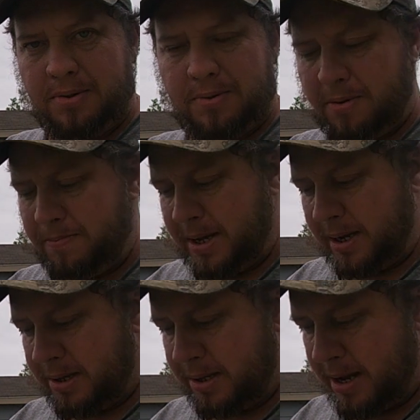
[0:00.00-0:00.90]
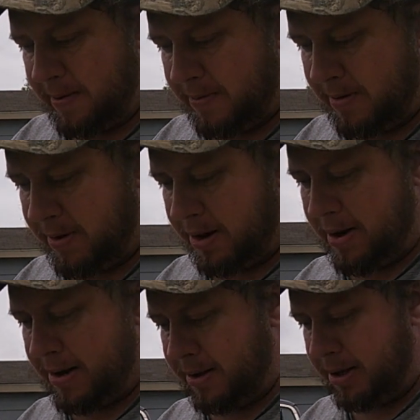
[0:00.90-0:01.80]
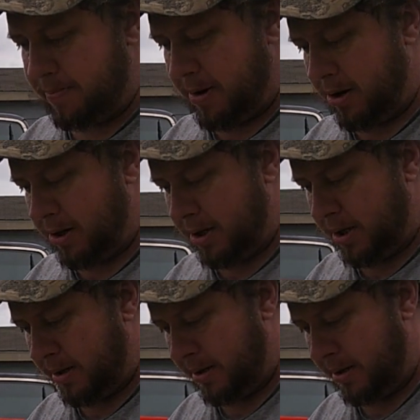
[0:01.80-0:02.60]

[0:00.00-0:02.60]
use real big stuff whenever we go after these perch.